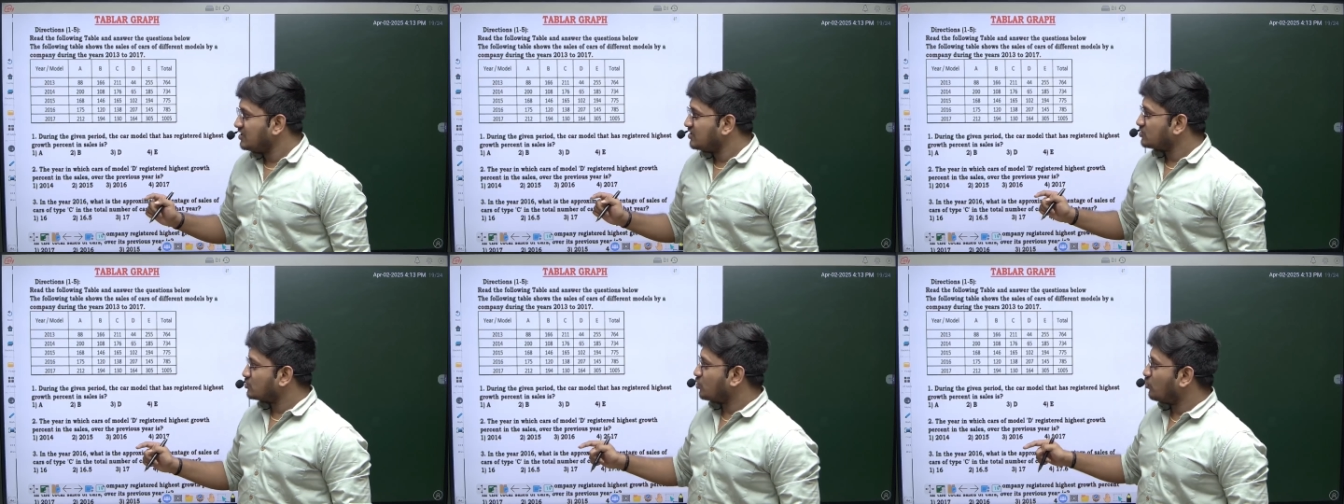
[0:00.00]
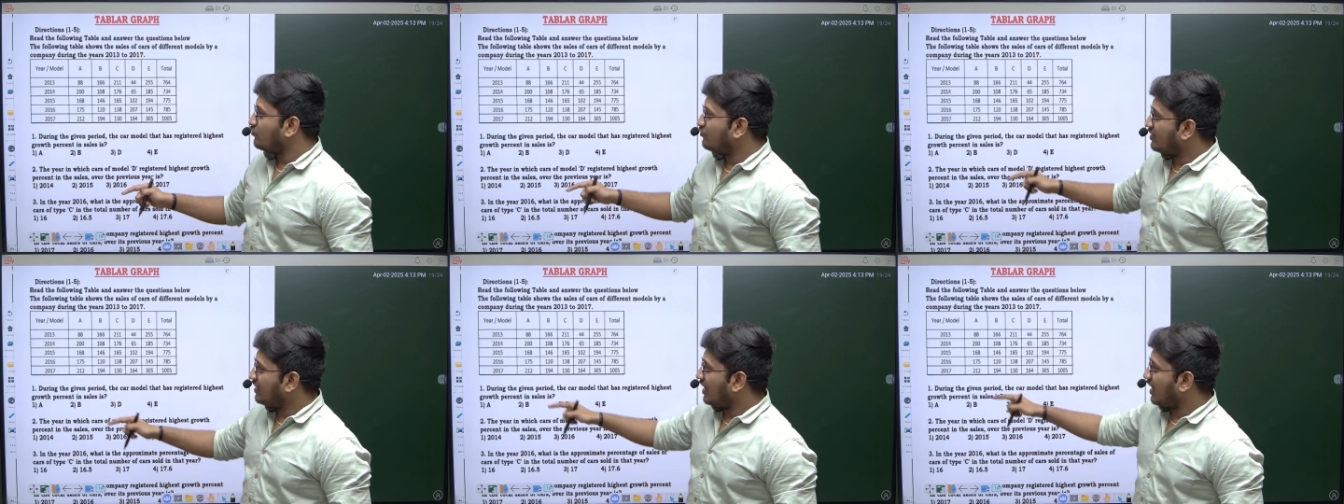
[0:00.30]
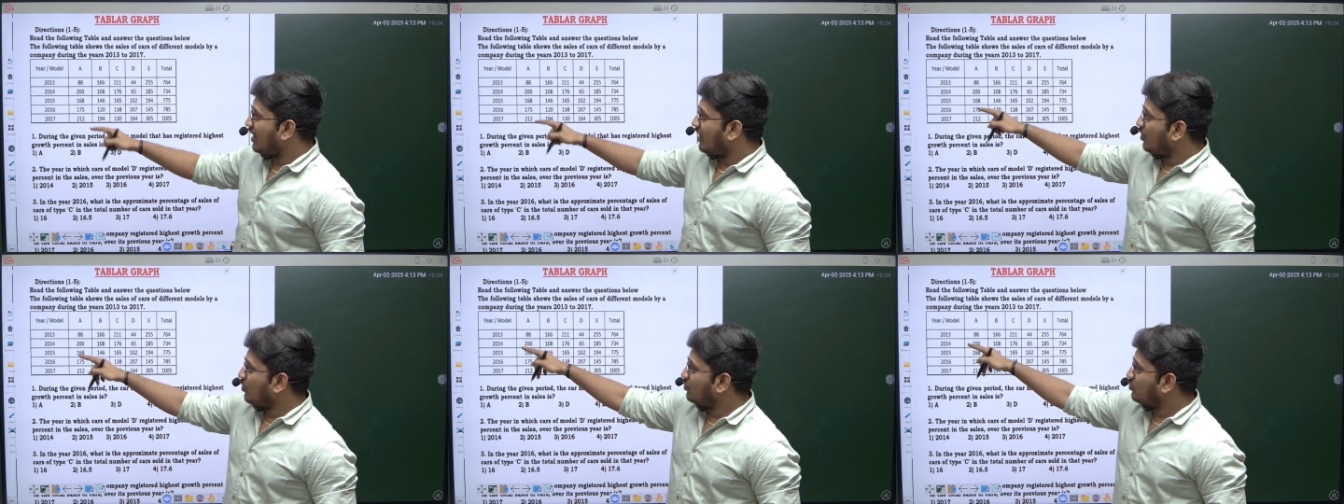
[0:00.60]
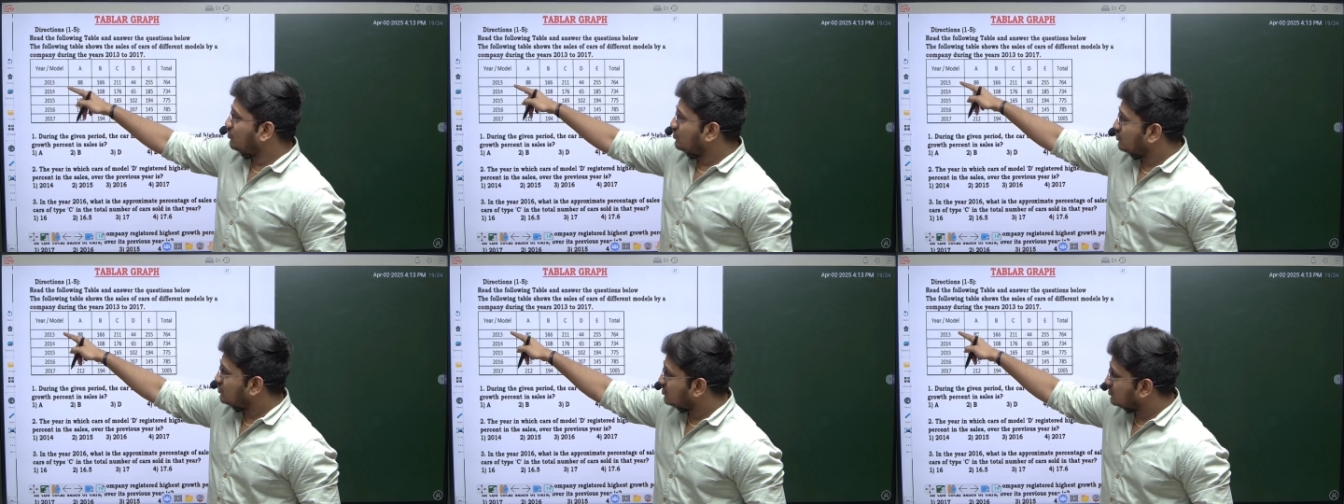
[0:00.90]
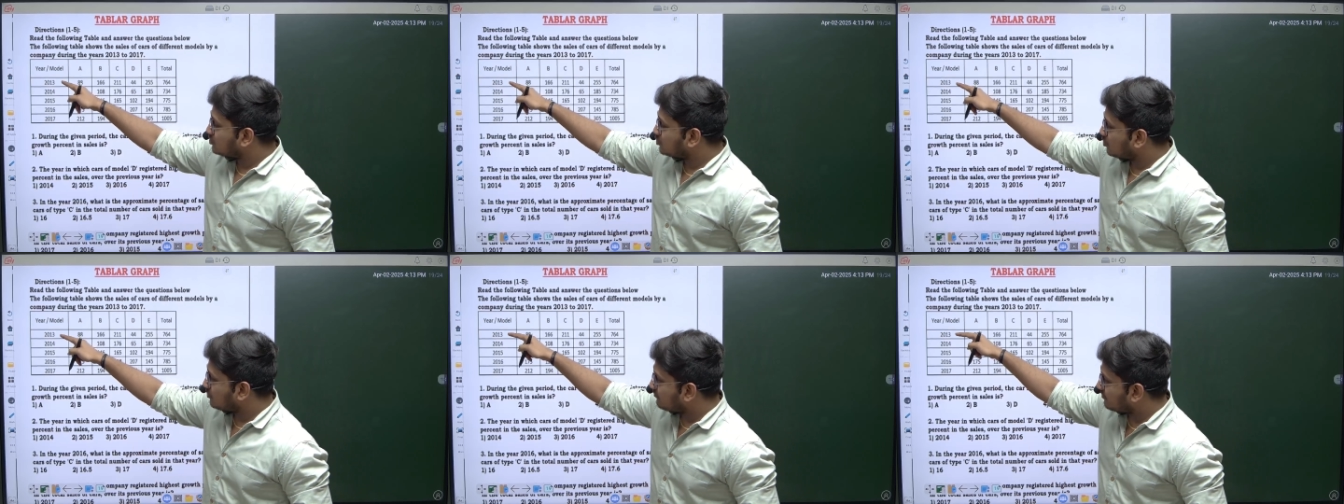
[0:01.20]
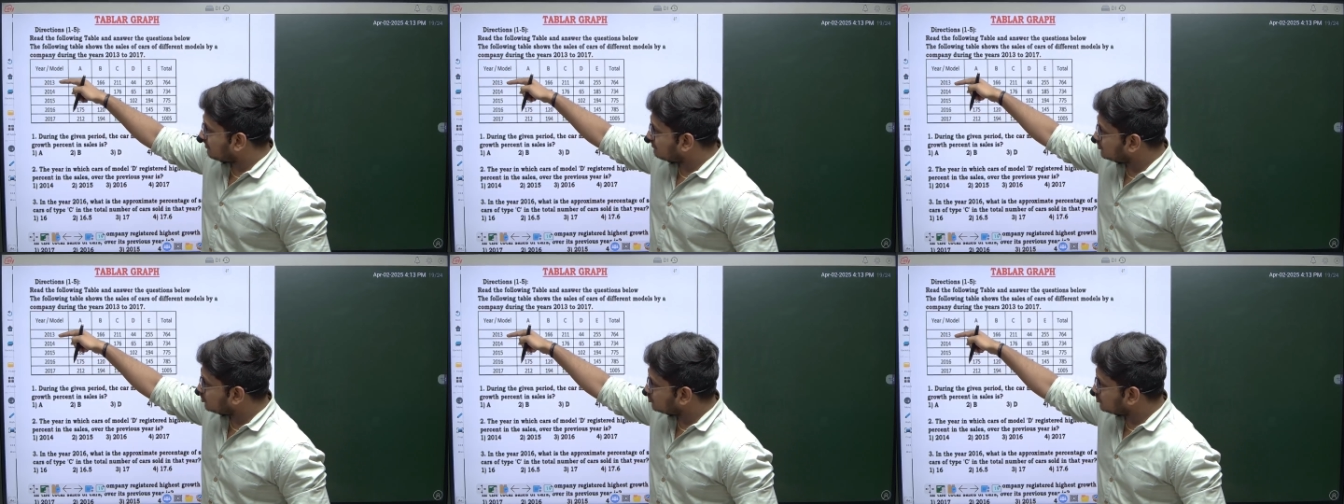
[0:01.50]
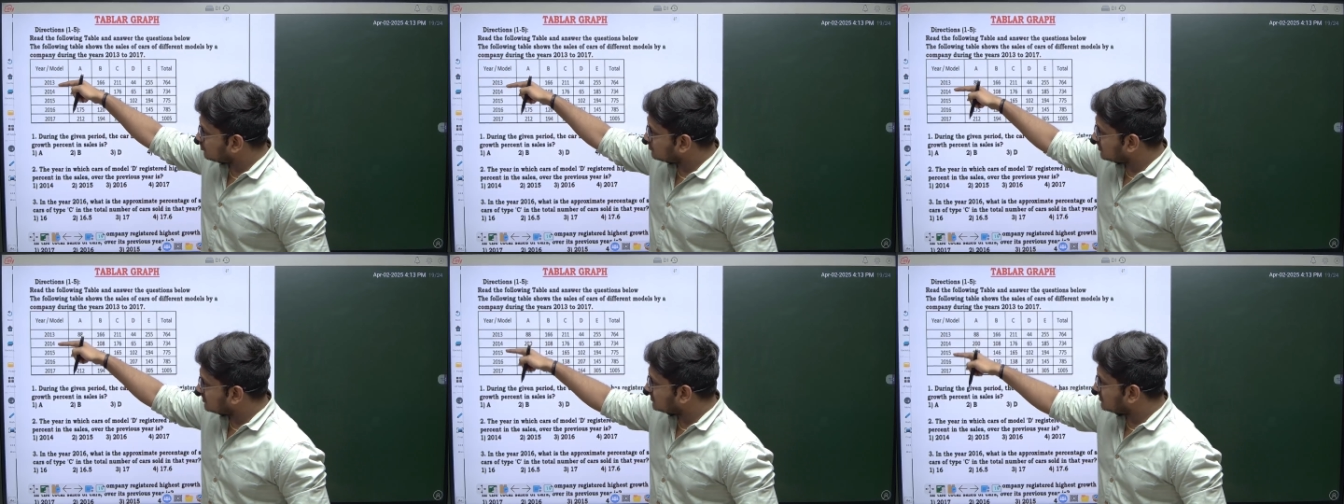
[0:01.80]
So we have from
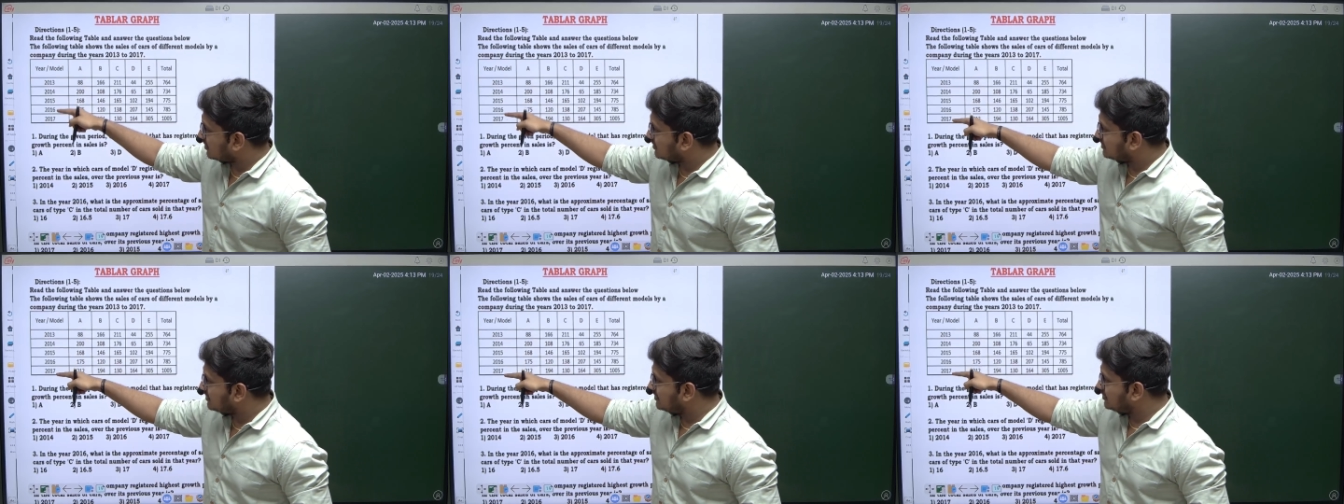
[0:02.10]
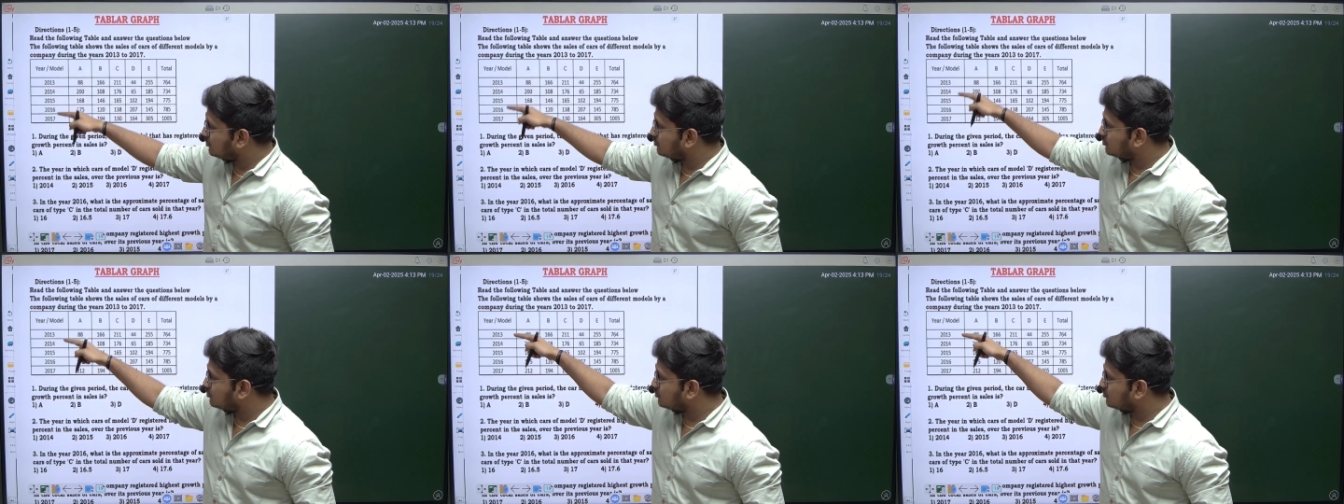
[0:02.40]
2013 to